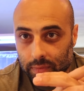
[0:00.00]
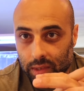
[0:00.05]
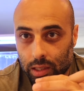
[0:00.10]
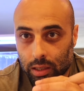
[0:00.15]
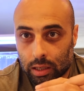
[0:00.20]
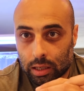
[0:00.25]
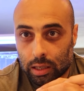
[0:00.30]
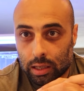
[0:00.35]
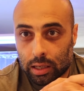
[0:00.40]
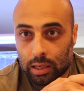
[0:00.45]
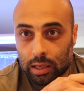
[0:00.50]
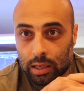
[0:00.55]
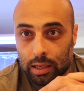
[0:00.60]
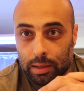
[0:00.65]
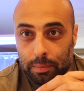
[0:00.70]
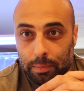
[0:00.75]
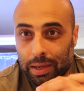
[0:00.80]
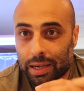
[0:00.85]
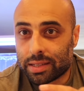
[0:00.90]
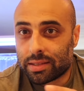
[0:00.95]

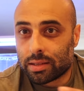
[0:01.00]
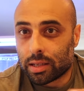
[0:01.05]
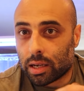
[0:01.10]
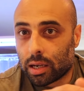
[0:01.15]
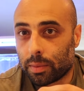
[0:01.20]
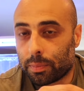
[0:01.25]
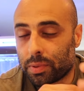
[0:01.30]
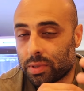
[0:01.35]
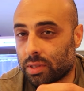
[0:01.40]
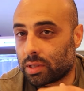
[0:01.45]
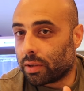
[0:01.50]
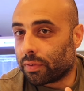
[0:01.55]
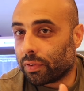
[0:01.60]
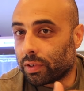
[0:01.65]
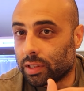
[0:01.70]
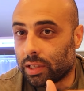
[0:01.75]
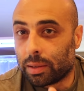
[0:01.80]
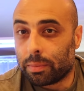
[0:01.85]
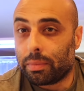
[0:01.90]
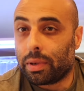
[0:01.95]
My setup is
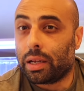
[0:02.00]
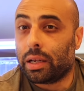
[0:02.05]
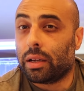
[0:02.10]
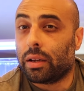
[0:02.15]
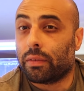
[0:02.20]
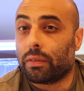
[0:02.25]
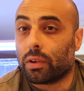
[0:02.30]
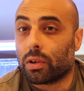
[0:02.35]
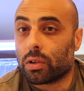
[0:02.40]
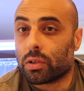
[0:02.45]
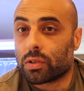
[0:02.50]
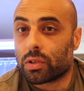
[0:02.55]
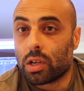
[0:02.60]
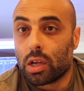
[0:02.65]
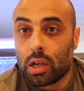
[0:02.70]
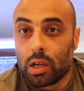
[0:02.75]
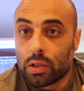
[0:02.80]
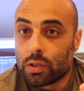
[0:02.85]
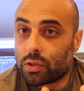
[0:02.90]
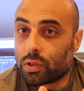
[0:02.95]
different than many of yours.
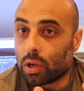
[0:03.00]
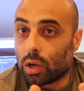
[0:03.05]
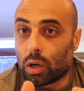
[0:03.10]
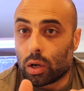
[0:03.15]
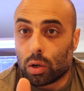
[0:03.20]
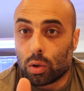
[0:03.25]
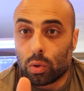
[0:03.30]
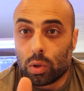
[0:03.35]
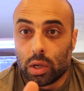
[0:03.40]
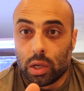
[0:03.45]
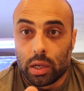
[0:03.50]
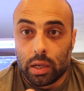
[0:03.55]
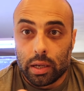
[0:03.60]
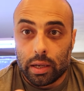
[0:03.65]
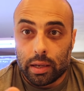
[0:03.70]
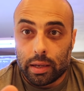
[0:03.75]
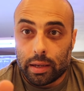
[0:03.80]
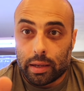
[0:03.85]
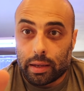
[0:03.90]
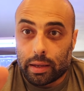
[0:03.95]
So
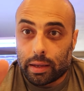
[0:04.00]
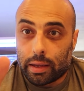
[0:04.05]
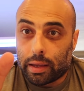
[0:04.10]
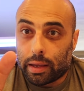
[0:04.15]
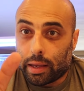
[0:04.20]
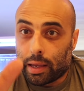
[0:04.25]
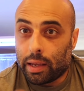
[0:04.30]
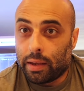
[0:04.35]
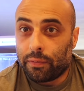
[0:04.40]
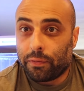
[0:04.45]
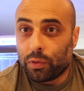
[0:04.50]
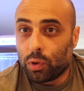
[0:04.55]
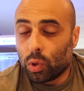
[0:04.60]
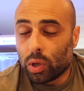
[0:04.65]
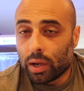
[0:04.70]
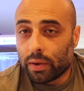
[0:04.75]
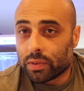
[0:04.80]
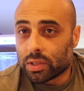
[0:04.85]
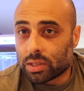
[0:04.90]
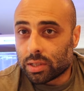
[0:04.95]
if you
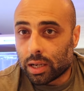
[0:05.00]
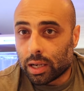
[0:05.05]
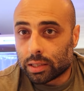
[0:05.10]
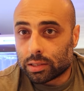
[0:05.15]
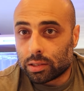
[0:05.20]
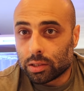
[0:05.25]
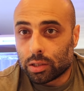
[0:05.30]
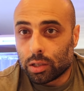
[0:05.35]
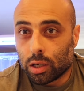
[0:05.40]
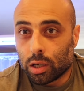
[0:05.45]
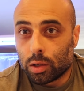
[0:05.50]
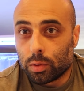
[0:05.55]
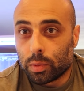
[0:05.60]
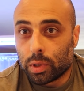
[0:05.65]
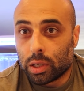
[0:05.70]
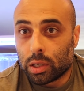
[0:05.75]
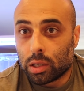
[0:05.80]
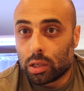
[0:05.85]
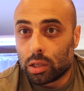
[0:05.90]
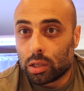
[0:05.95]
have a stock
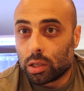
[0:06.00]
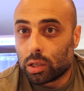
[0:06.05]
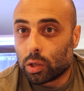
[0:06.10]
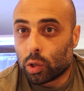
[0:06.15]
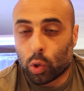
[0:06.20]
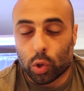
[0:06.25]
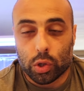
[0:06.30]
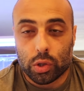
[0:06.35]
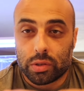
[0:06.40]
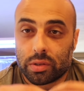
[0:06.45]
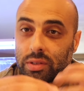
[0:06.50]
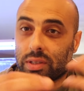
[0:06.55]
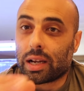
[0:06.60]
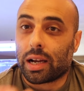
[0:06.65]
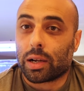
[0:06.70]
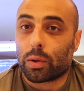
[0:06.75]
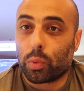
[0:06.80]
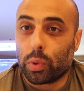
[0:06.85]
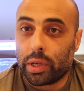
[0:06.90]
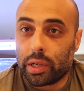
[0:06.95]
Tacoma or
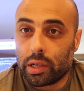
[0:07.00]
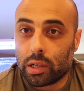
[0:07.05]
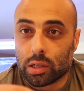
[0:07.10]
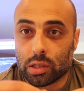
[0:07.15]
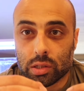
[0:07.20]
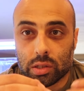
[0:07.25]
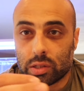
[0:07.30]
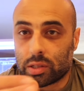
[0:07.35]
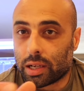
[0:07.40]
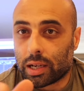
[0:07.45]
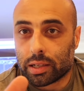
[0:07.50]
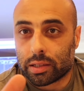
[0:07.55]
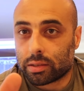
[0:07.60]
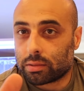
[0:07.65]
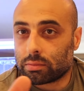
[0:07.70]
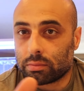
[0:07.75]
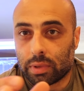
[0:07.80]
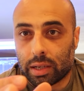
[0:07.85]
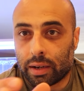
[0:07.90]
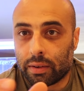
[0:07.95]
stock wheels,
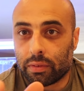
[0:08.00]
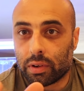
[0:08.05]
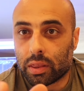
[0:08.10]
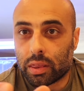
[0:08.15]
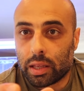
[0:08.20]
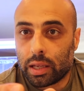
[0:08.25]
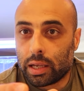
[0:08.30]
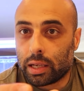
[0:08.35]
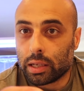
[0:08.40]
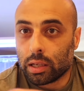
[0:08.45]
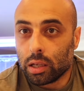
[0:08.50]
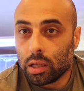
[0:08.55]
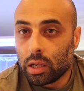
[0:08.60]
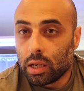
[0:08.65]
stock everything,